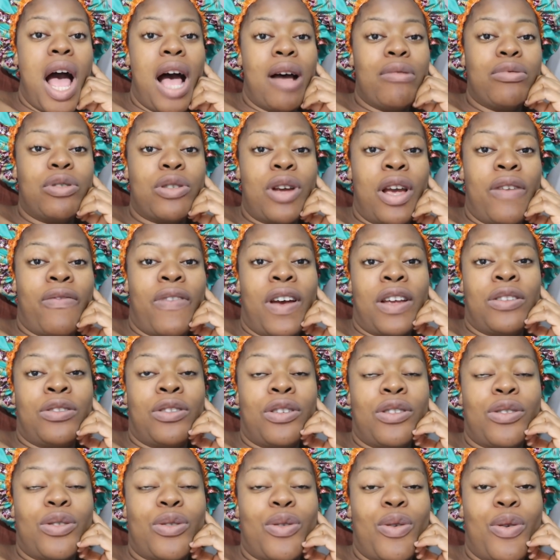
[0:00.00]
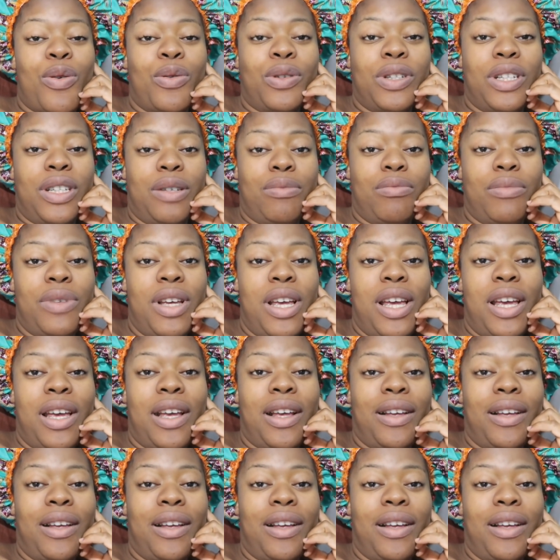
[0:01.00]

I'm sure if I just hold him